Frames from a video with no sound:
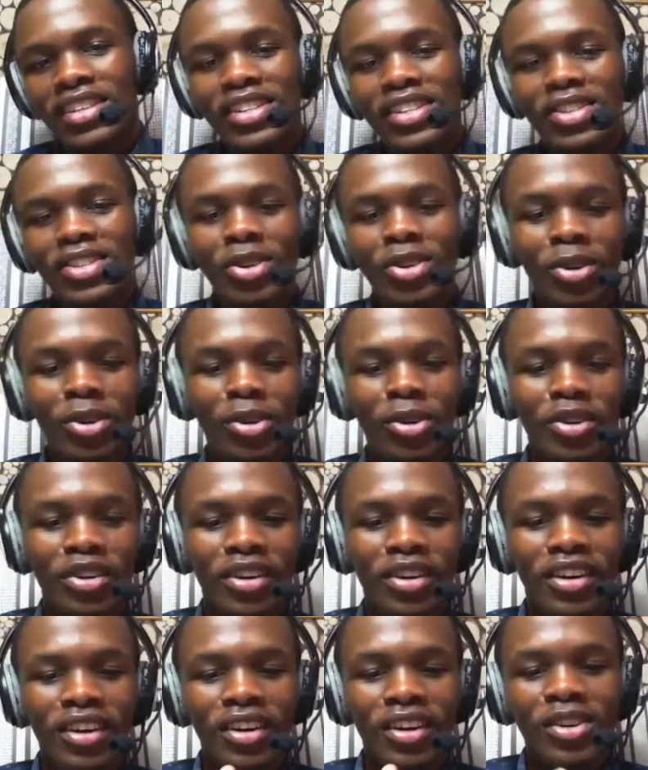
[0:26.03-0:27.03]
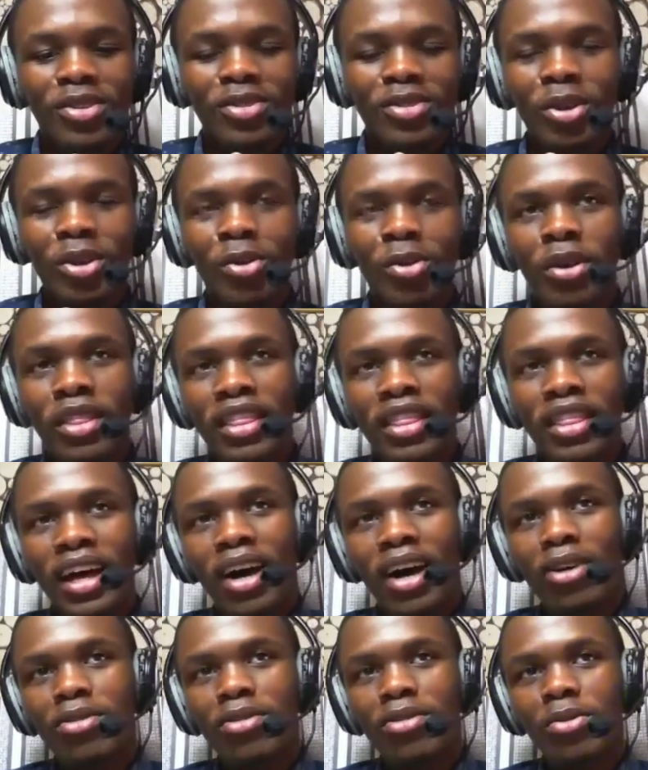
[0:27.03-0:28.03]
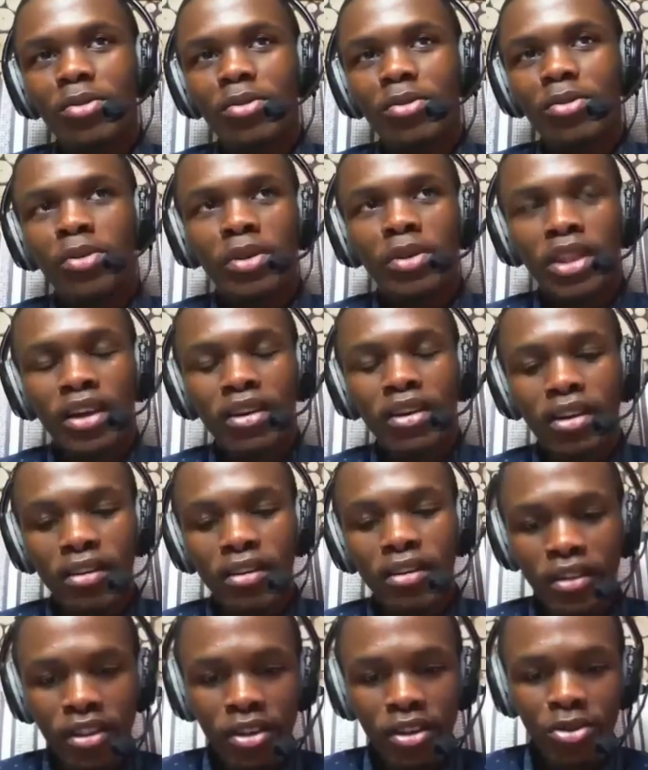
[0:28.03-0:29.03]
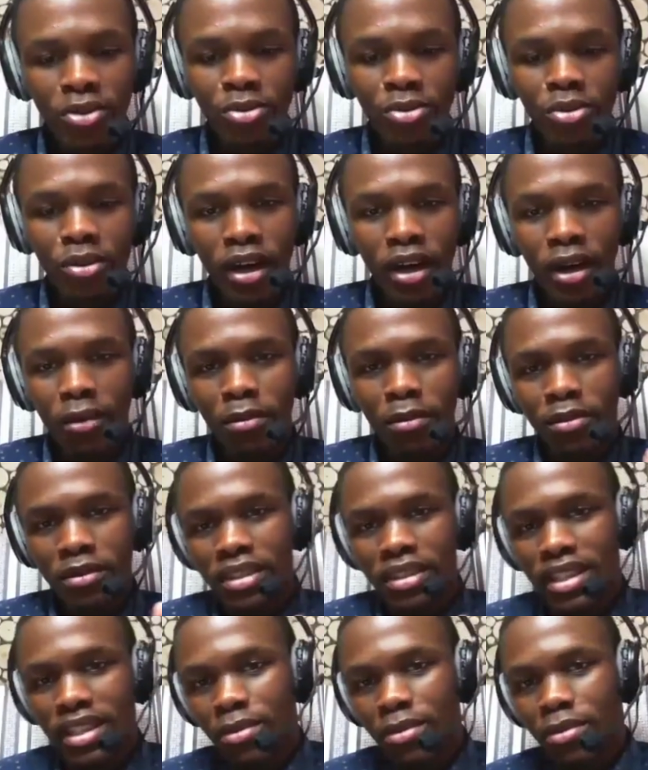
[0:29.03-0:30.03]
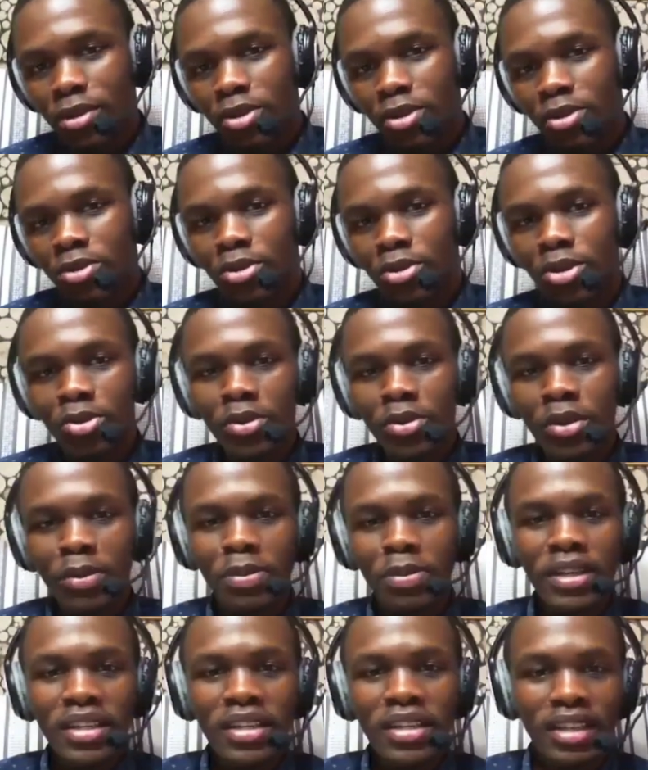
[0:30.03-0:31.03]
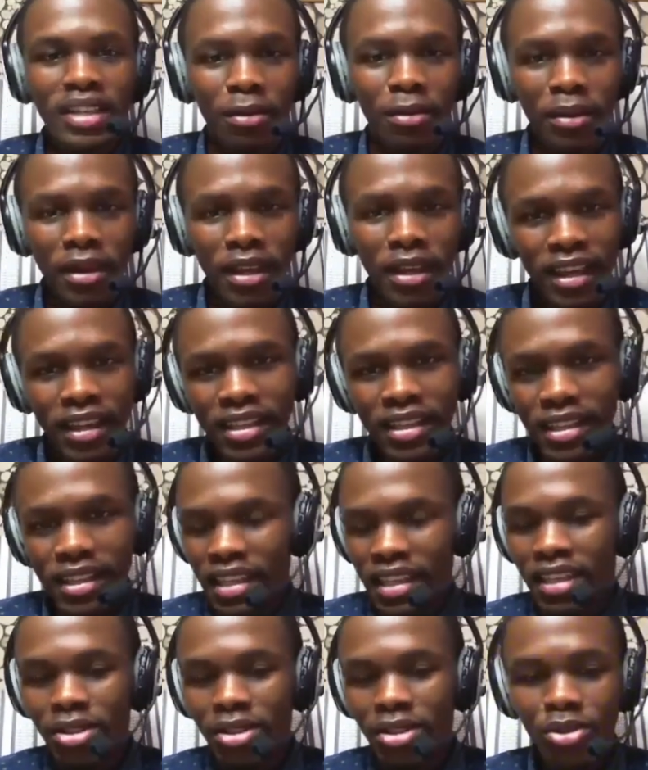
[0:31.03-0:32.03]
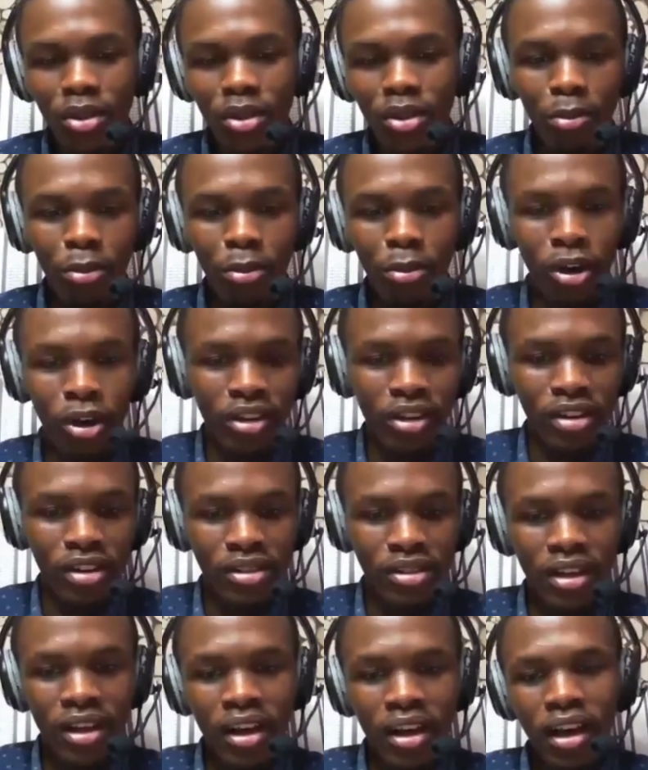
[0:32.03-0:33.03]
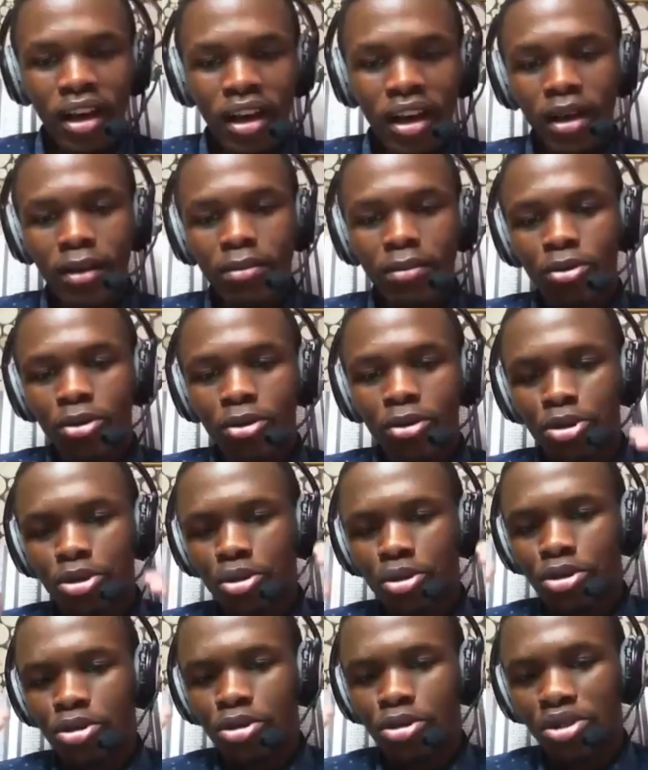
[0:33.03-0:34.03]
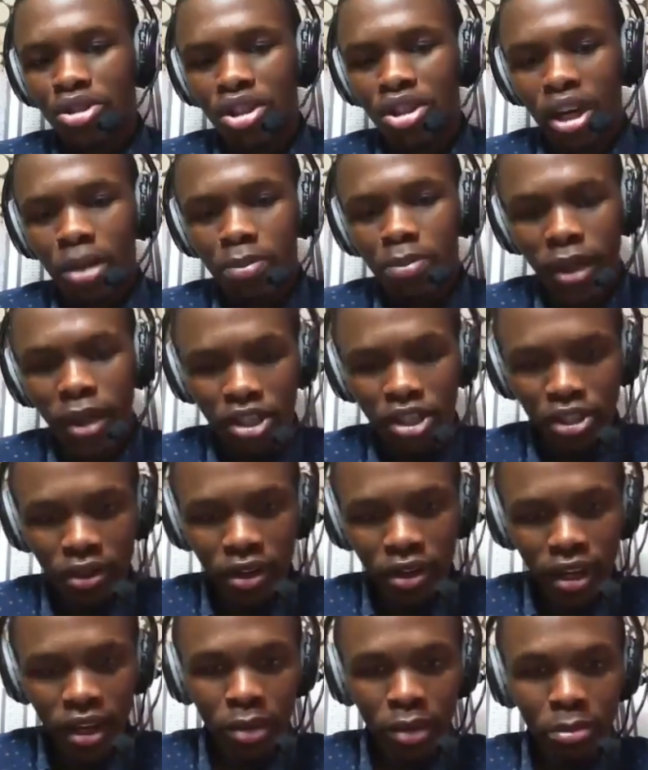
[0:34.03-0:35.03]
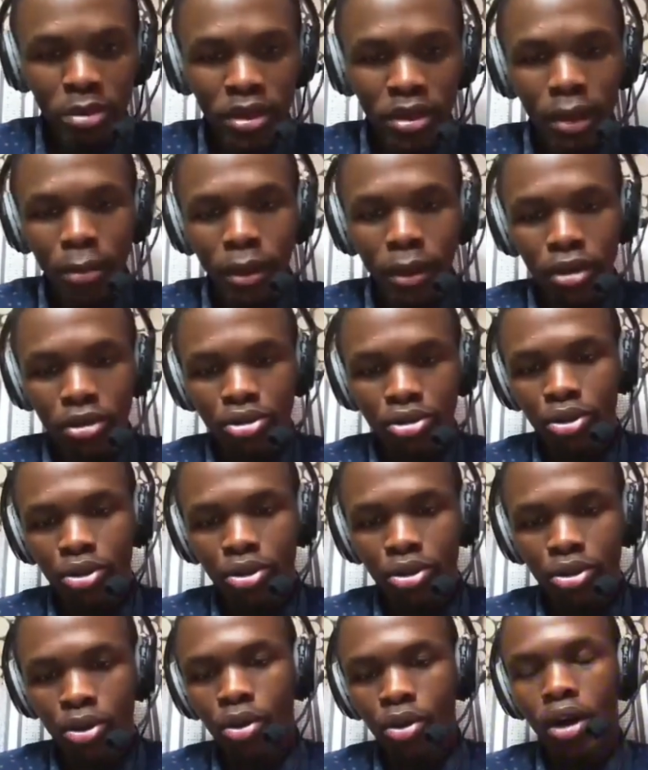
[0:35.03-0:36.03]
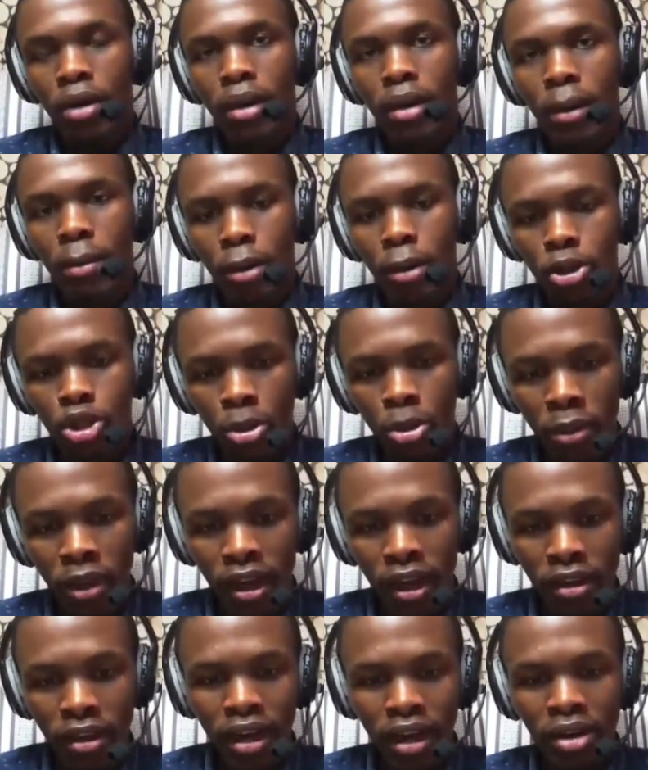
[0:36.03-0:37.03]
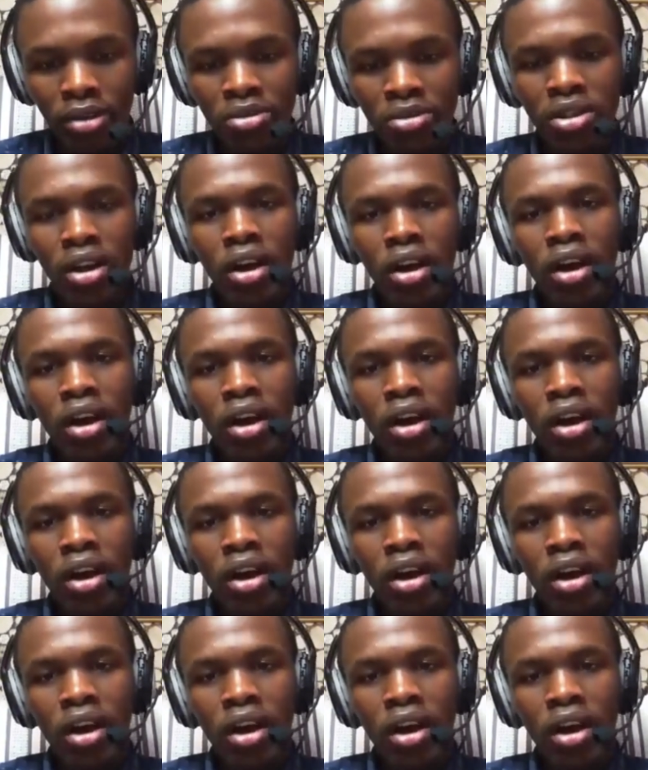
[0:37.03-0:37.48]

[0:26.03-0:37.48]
So without any further ado, Tim, could we please get into the podcast? Could you start by sharing a bit about your background?